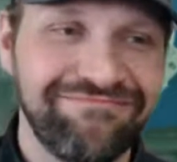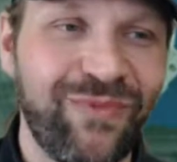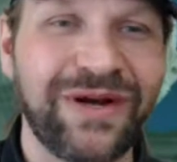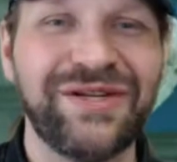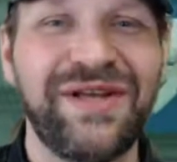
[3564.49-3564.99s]

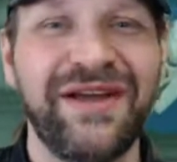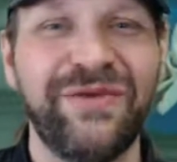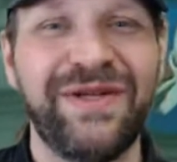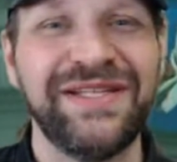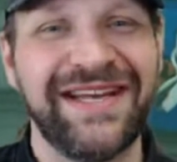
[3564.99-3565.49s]
water
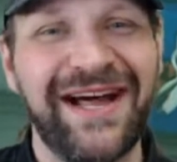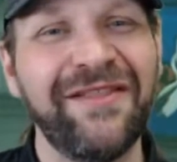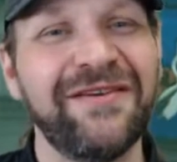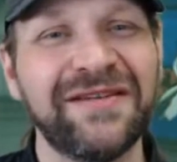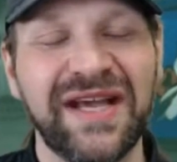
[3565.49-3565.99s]
solubles and
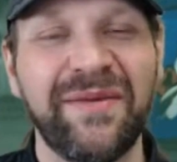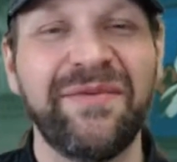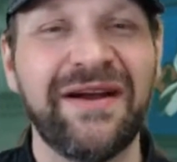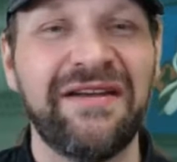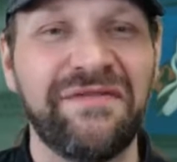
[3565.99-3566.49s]
other
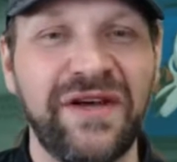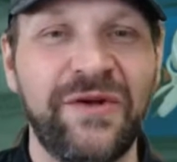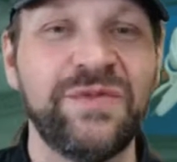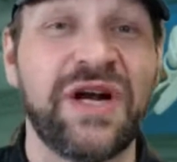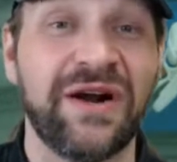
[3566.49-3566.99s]
temporary
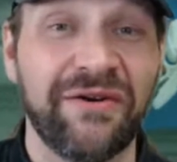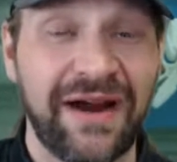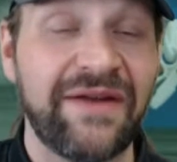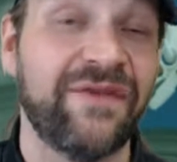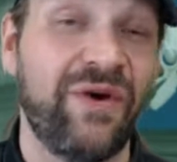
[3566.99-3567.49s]
films are
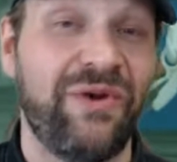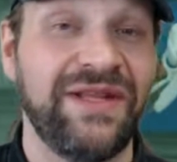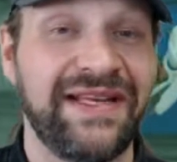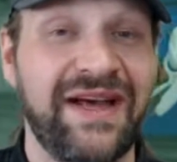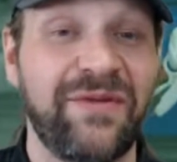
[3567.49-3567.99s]
great for
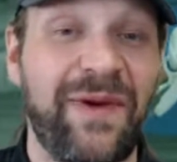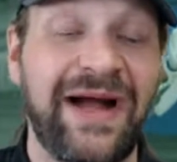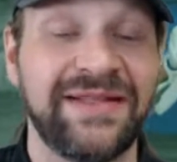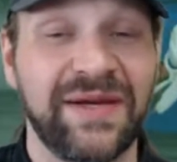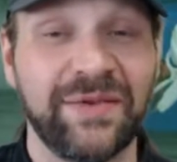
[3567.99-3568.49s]
holding down the
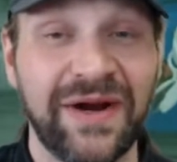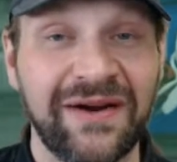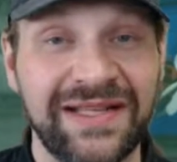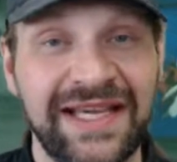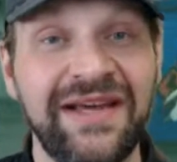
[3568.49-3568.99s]
pile
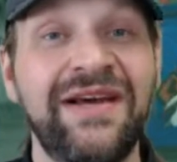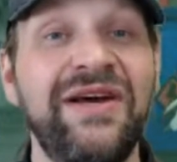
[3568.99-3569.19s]
temporarily.